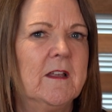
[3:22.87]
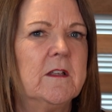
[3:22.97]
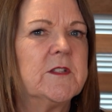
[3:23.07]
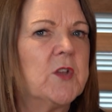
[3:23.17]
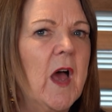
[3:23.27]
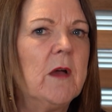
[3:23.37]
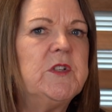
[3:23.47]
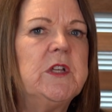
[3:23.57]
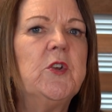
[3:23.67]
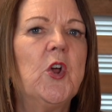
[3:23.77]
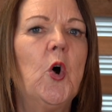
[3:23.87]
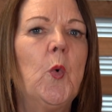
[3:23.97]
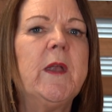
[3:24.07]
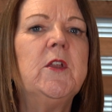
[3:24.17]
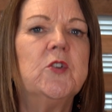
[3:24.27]
So how do you know
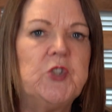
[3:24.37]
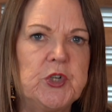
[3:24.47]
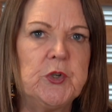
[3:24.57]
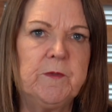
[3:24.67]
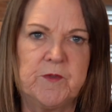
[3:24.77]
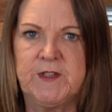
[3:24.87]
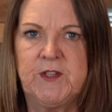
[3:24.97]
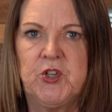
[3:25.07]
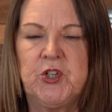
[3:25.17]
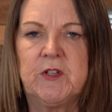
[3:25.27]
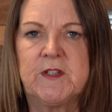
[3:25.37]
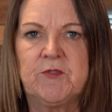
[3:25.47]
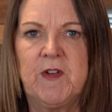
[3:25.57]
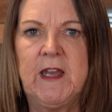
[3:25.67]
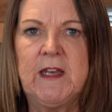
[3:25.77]
when you're due for a cervical
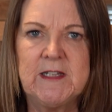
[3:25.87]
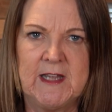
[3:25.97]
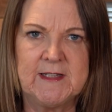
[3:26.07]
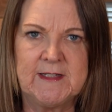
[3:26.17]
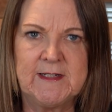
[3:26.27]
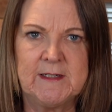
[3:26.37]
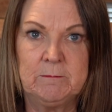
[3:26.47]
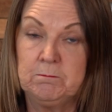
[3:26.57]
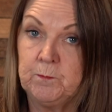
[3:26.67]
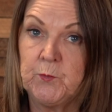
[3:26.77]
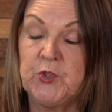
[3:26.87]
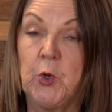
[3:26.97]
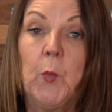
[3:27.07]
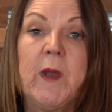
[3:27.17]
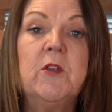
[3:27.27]
screening test? So
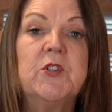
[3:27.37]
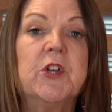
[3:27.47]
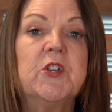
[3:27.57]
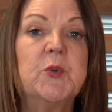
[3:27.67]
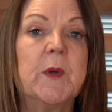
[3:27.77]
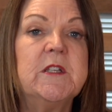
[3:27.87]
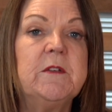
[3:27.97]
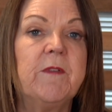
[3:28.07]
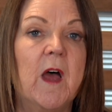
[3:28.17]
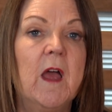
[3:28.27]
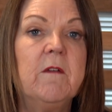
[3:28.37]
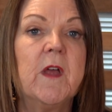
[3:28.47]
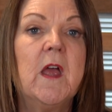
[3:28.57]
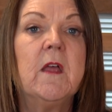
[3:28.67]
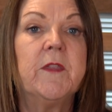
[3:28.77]
when you turn 25,
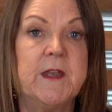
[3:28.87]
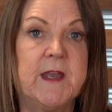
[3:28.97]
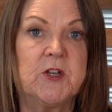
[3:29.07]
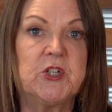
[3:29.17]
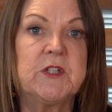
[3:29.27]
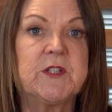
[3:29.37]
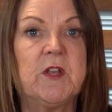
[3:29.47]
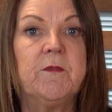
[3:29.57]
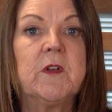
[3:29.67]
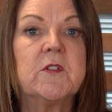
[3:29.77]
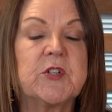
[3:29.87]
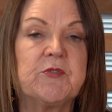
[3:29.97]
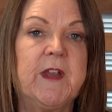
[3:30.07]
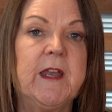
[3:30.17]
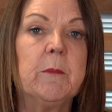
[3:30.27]
the National Cervical
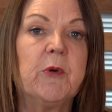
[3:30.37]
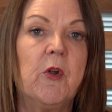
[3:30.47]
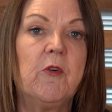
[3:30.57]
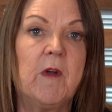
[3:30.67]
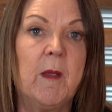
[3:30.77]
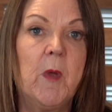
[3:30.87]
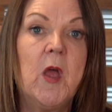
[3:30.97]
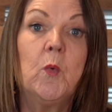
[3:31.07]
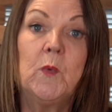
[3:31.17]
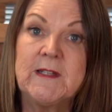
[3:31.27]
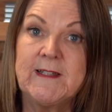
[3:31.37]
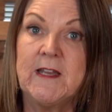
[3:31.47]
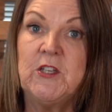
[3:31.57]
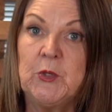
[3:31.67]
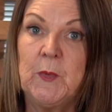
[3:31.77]
Screening Programme will
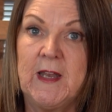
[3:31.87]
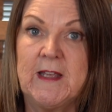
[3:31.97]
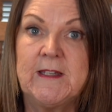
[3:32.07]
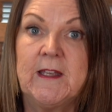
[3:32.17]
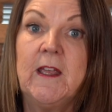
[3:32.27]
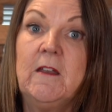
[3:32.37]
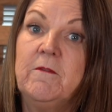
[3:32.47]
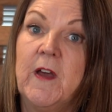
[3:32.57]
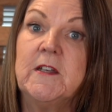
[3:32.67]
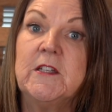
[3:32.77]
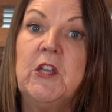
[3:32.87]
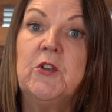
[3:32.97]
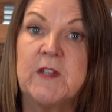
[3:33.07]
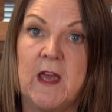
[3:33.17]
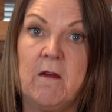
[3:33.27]
send you a letter inviting you
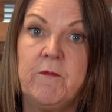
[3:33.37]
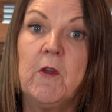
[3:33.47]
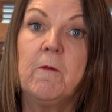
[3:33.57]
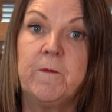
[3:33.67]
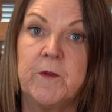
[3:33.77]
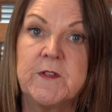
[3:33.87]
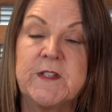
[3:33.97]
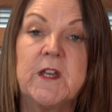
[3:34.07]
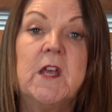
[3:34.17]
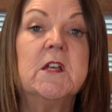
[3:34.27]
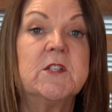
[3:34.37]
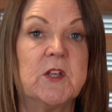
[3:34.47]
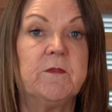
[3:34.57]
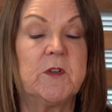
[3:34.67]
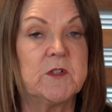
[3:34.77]
to have your first
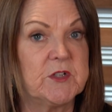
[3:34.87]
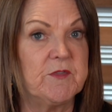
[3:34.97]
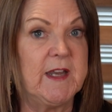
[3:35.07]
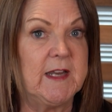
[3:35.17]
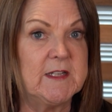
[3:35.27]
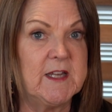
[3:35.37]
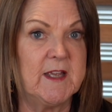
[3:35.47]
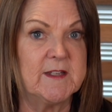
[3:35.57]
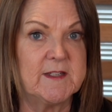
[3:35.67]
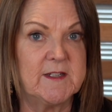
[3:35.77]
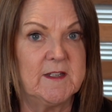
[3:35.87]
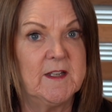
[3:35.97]
cervical screening test.